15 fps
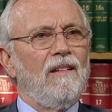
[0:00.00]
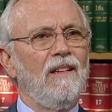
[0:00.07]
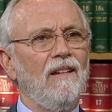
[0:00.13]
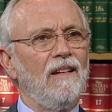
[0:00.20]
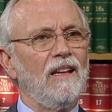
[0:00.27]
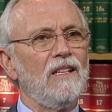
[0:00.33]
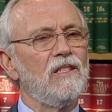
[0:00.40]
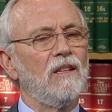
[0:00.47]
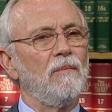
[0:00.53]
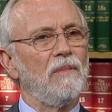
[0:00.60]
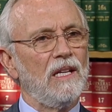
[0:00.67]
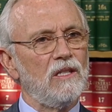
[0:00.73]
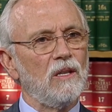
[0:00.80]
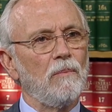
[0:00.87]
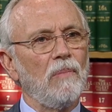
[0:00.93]
Yeah.
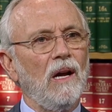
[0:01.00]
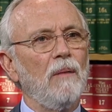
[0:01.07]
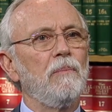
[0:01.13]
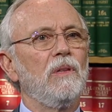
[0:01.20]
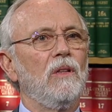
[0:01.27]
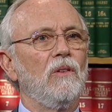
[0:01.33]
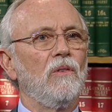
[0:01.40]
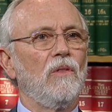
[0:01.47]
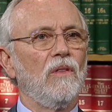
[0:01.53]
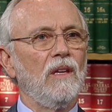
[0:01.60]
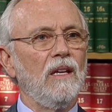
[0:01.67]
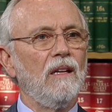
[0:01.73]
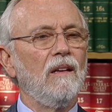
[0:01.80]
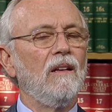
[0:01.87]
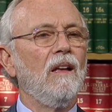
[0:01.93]
It's a popular
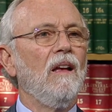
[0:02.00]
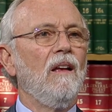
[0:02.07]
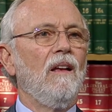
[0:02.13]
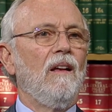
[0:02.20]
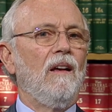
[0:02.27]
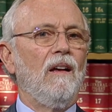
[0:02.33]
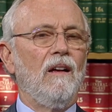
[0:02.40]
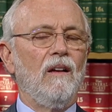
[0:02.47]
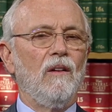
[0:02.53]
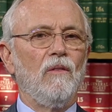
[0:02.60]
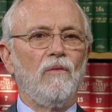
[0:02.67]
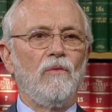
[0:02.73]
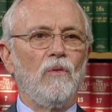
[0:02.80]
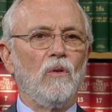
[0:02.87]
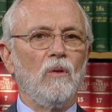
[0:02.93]
thing
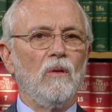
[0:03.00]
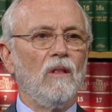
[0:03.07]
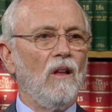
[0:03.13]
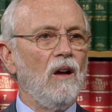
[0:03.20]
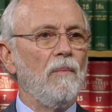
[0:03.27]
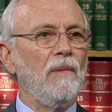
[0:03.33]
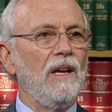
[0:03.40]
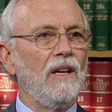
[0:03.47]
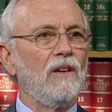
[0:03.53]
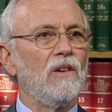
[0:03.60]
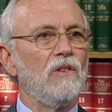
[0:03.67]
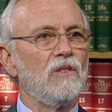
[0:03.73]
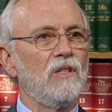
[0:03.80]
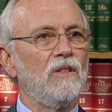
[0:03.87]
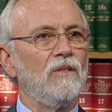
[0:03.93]
for
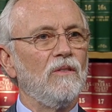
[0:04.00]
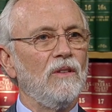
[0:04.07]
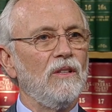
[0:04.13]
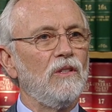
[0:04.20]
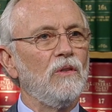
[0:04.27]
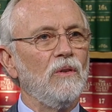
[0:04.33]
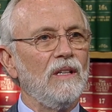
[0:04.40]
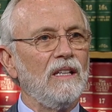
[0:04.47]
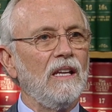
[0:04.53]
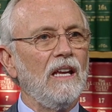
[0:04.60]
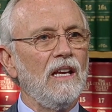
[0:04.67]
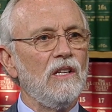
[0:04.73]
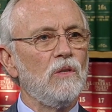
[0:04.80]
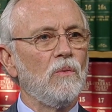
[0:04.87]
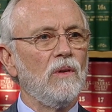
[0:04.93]
lawmakers to
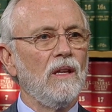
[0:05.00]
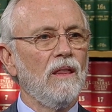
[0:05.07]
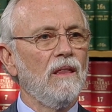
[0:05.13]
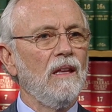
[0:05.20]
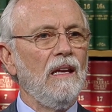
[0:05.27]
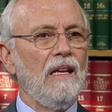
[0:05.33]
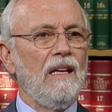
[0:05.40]
engage with.